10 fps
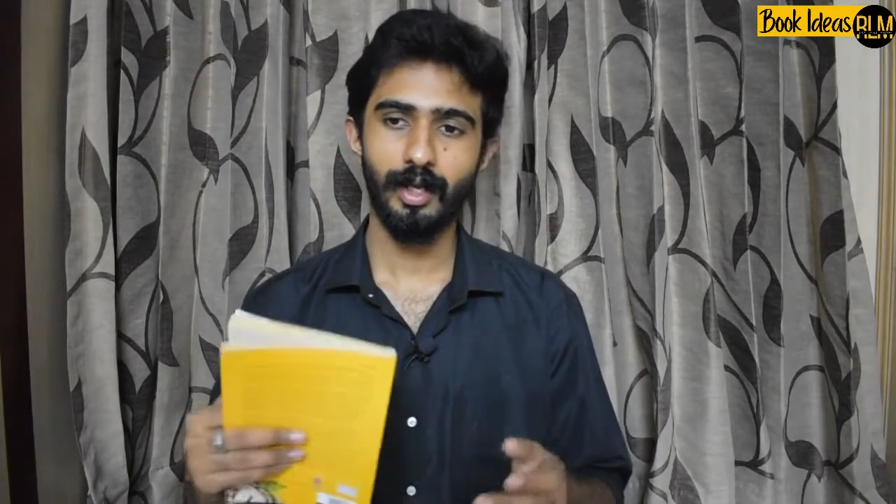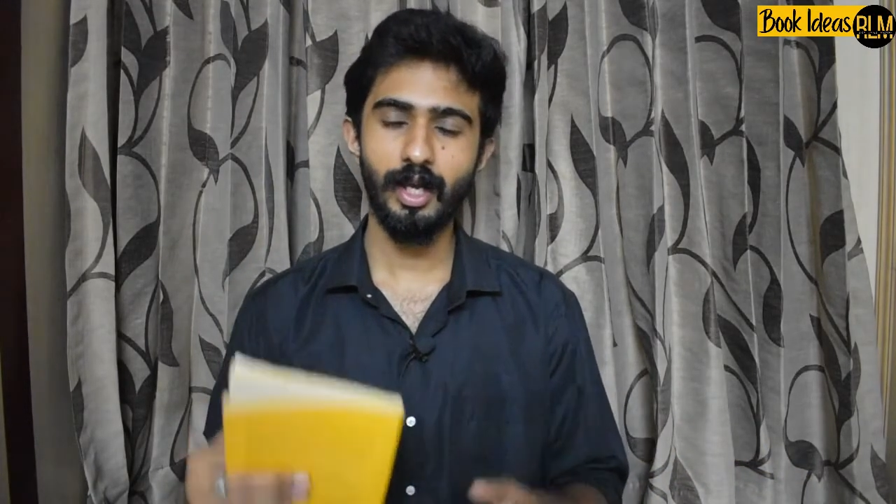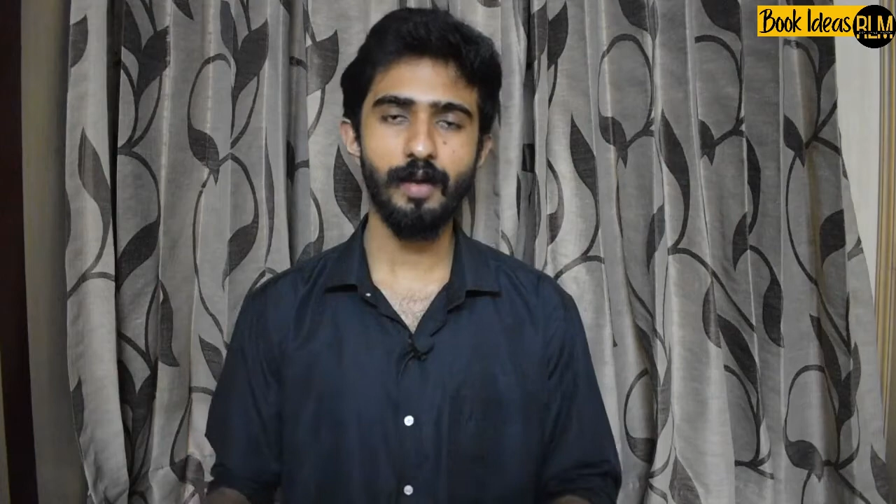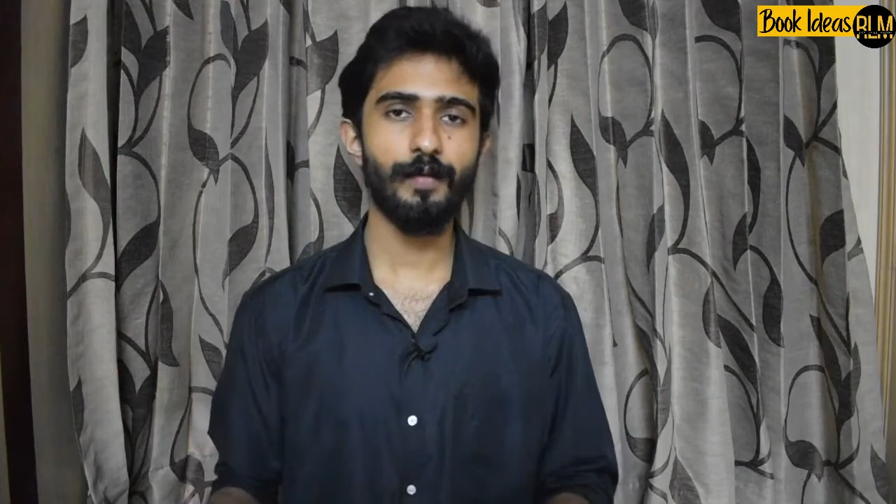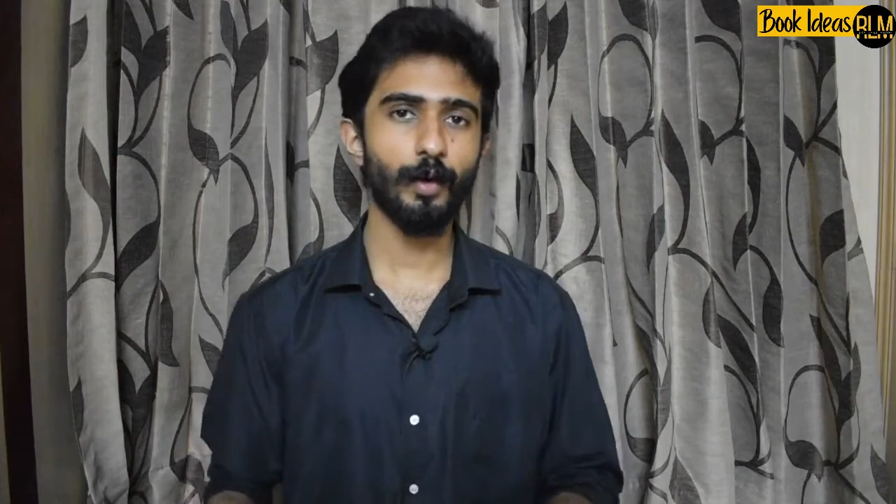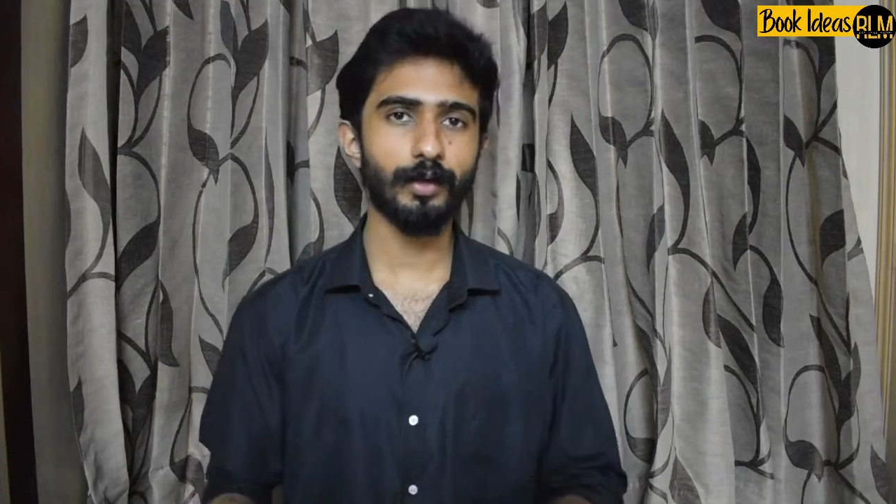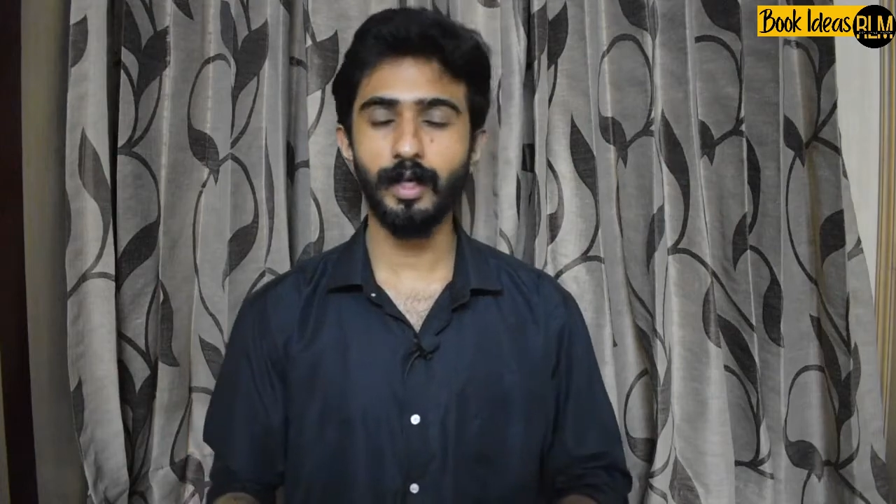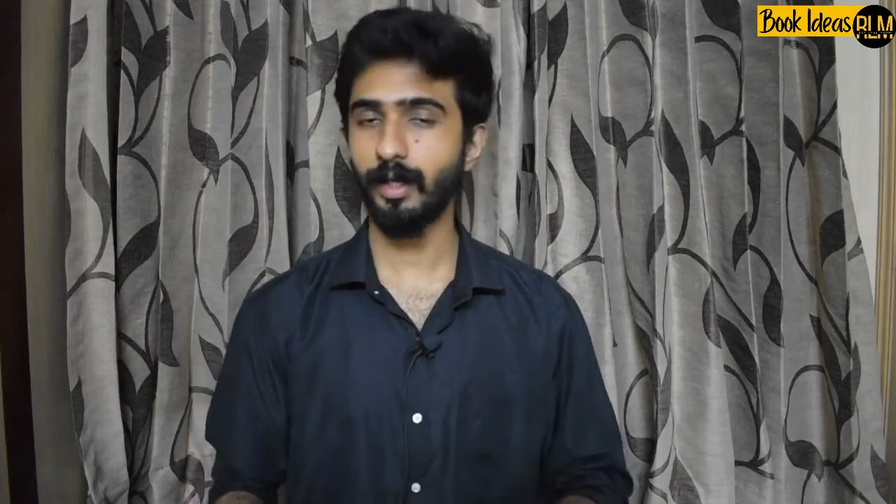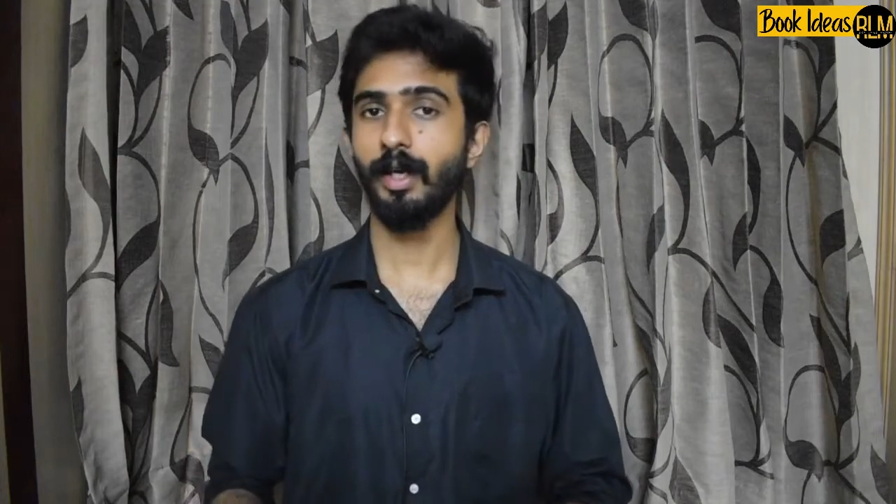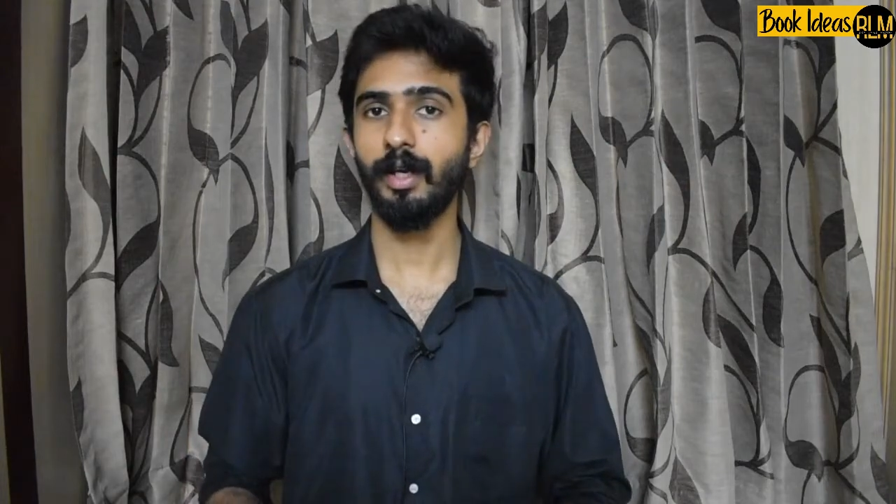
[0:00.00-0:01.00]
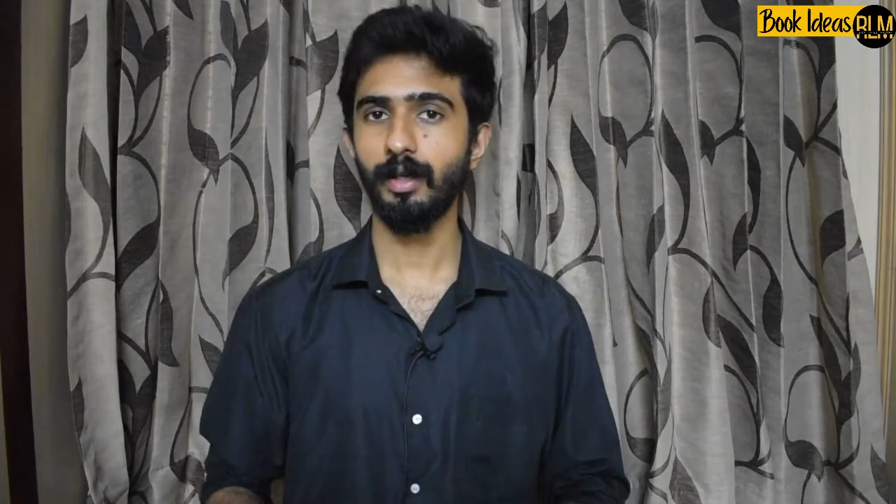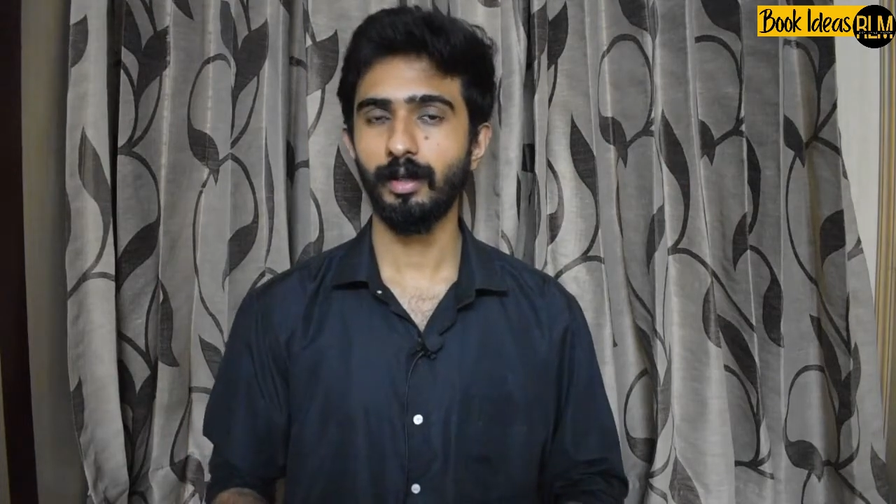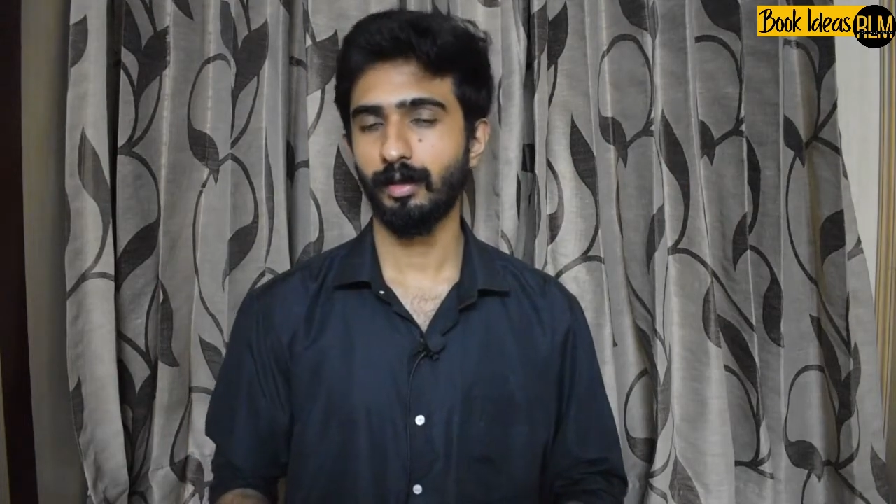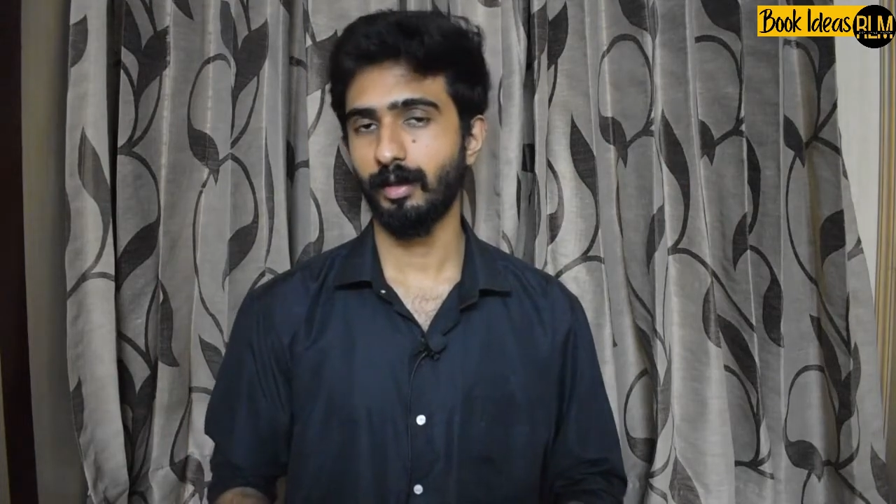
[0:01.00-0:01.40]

If you're thinking